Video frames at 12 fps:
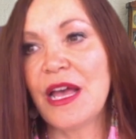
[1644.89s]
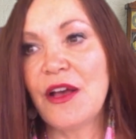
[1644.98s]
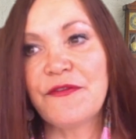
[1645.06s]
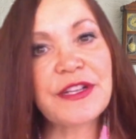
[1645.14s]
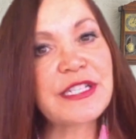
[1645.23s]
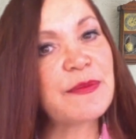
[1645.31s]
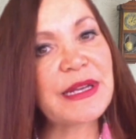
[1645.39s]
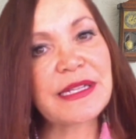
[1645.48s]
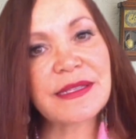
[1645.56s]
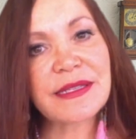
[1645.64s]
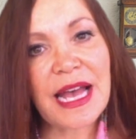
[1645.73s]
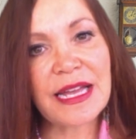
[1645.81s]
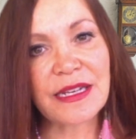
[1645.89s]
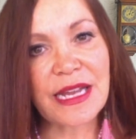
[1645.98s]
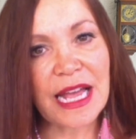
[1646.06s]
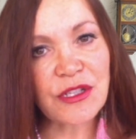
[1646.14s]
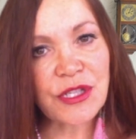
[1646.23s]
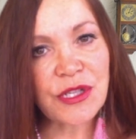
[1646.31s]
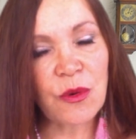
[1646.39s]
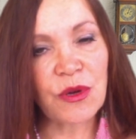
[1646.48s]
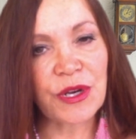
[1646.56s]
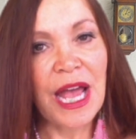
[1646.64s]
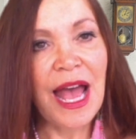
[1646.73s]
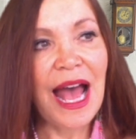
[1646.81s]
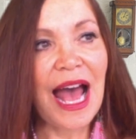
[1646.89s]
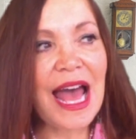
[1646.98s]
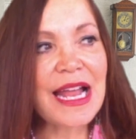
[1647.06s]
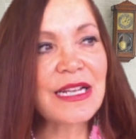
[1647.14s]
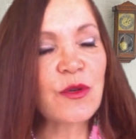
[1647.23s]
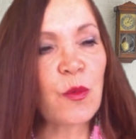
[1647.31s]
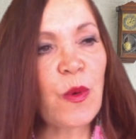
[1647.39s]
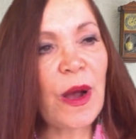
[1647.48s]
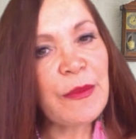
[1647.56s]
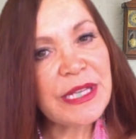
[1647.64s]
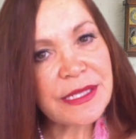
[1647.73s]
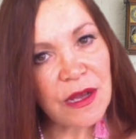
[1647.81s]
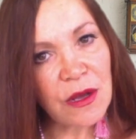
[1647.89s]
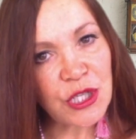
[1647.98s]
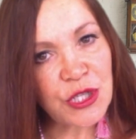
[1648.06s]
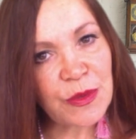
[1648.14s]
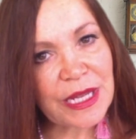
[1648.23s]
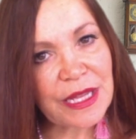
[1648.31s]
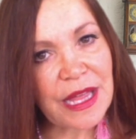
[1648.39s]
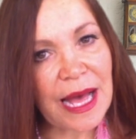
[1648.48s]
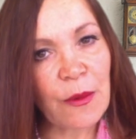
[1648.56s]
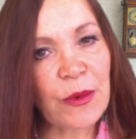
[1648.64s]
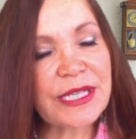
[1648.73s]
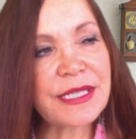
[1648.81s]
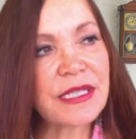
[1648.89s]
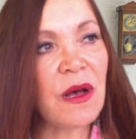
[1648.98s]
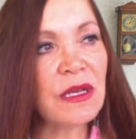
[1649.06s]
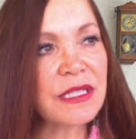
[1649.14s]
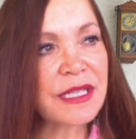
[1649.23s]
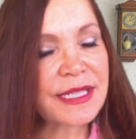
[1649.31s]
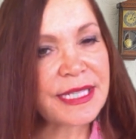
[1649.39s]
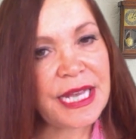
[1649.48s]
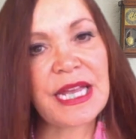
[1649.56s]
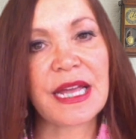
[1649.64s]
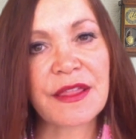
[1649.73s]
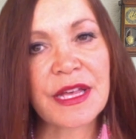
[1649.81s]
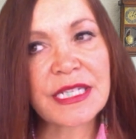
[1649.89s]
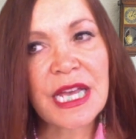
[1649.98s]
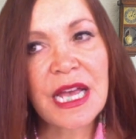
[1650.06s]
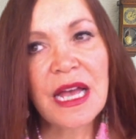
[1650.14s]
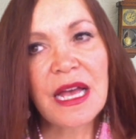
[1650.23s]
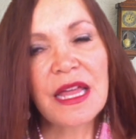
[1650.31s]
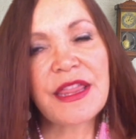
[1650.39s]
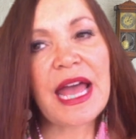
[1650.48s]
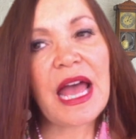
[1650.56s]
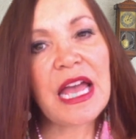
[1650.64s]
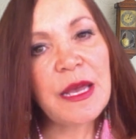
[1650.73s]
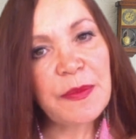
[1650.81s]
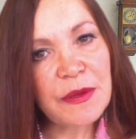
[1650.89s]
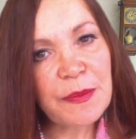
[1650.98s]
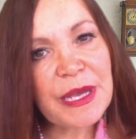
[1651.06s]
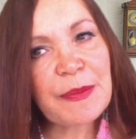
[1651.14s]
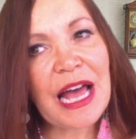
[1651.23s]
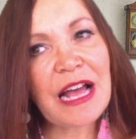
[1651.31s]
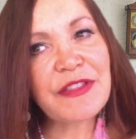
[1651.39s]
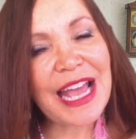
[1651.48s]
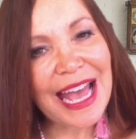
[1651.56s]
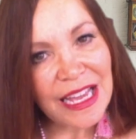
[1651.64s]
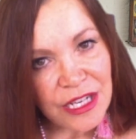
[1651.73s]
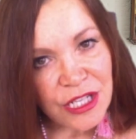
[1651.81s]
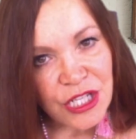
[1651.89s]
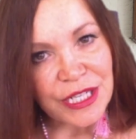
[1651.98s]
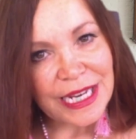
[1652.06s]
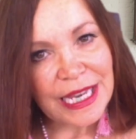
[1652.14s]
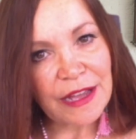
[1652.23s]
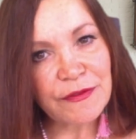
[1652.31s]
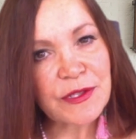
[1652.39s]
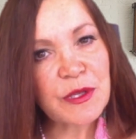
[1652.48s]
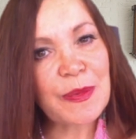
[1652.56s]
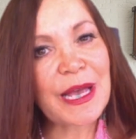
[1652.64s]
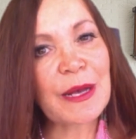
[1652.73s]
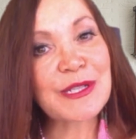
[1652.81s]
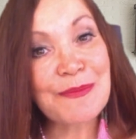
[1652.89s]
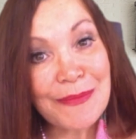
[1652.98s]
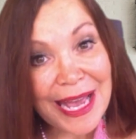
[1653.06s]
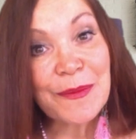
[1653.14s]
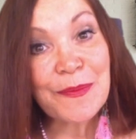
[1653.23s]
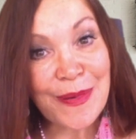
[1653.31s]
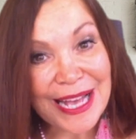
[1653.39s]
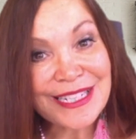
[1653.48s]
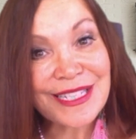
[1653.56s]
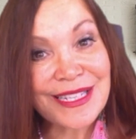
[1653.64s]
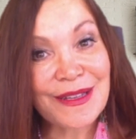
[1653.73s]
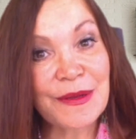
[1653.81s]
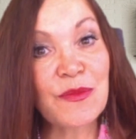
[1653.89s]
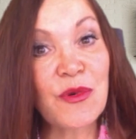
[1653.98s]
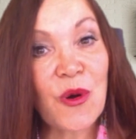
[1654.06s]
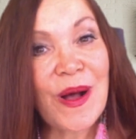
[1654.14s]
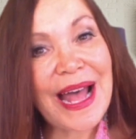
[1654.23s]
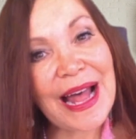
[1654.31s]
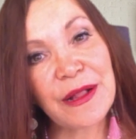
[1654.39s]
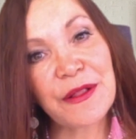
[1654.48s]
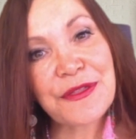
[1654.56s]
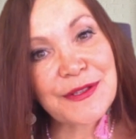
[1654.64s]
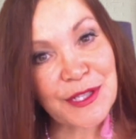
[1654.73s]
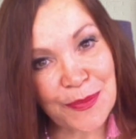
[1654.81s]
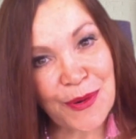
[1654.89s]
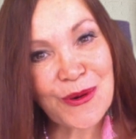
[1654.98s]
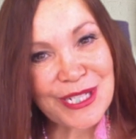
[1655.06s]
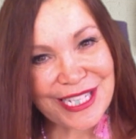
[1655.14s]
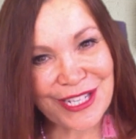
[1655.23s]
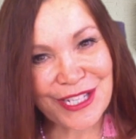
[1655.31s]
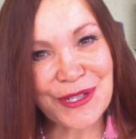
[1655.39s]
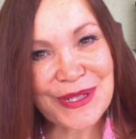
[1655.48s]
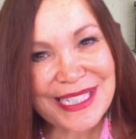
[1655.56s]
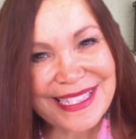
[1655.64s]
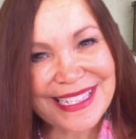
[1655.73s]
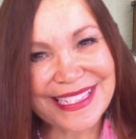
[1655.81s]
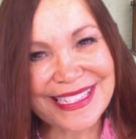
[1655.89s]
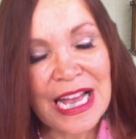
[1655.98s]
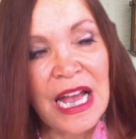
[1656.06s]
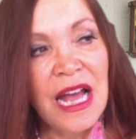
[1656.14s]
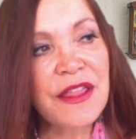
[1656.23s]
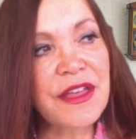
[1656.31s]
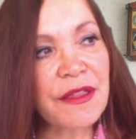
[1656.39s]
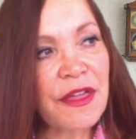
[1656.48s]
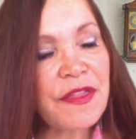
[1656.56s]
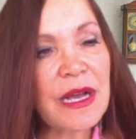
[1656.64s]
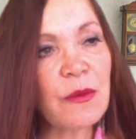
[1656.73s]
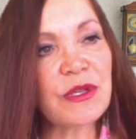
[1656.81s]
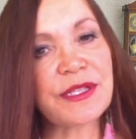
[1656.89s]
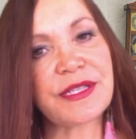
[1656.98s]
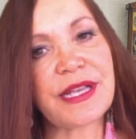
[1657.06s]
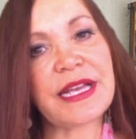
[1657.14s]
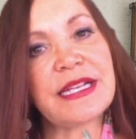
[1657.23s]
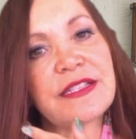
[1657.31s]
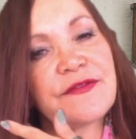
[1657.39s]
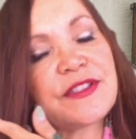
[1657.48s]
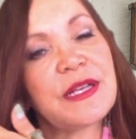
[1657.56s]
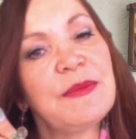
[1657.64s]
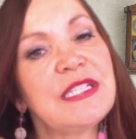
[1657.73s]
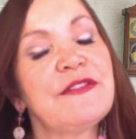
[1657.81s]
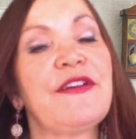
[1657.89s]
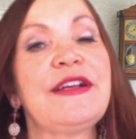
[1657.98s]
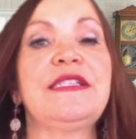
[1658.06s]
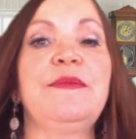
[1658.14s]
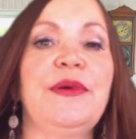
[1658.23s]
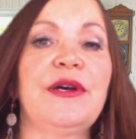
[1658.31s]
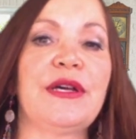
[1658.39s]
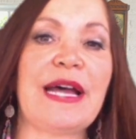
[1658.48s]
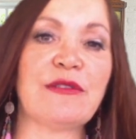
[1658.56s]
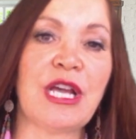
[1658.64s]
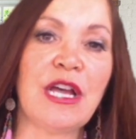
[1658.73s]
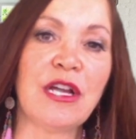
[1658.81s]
vitamins and so on. And when we start doing that, we start to see that people have the energy levels to be able to make better, more health supporting choices. The other thing I would say is if somebody's facing burnout,